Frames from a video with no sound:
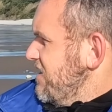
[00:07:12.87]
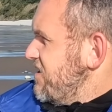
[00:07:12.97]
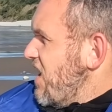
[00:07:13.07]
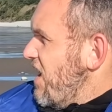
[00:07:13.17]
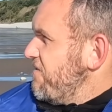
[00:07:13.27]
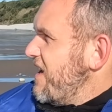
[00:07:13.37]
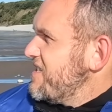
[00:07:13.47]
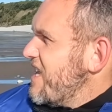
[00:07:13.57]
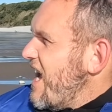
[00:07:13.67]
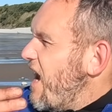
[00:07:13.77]
so I've
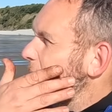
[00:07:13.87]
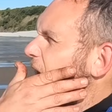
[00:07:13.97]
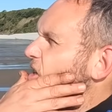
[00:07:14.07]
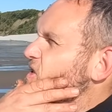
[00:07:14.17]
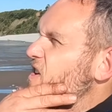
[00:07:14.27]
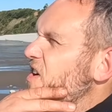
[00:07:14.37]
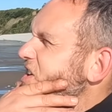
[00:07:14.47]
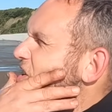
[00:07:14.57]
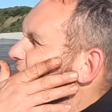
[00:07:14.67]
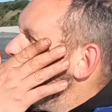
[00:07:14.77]
cast that out about
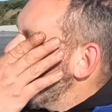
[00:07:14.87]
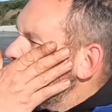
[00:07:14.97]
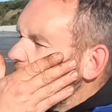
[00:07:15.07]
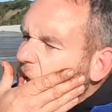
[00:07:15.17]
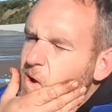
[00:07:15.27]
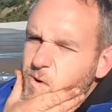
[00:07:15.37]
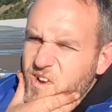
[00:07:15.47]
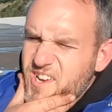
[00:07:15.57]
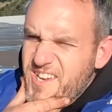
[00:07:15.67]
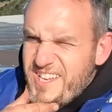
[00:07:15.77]
30 yards or so.
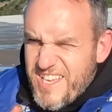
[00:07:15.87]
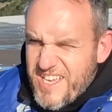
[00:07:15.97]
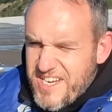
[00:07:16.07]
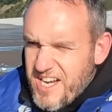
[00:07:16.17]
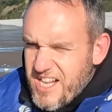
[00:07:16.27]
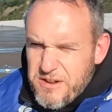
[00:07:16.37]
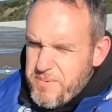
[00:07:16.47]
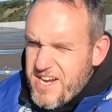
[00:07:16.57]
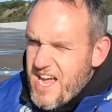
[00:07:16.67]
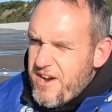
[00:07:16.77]
Didn't clip
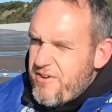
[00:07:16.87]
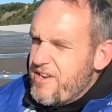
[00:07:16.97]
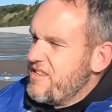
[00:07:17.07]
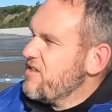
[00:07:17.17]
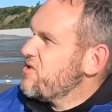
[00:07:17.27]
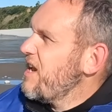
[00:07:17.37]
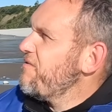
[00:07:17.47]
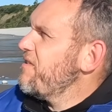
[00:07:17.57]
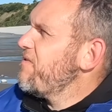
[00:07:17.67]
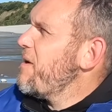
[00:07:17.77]
it down or anything, just
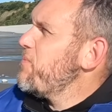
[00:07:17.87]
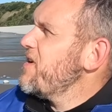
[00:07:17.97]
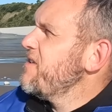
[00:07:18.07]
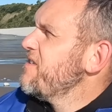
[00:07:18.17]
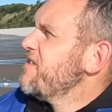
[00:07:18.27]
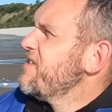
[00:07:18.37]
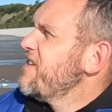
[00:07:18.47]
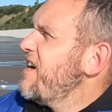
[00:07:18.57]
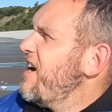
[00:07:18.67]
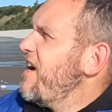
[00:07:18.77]
left it flapping.
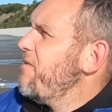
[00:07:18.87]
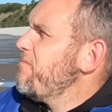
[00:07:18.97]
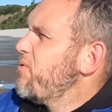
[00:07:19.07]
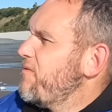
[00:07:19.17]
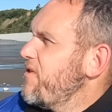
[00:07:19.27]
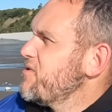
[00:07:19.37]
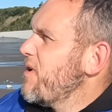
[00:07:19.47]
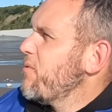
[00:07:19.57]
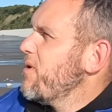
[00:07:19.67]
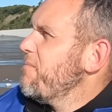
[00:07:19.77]
Um, put fresh
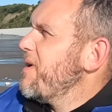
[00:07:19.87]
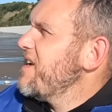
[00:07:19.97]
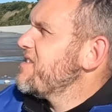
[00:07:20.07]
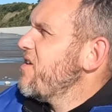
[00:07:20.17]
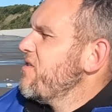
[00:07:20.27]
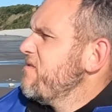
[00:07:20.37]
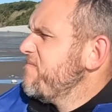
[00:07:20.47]
ragworm baits on.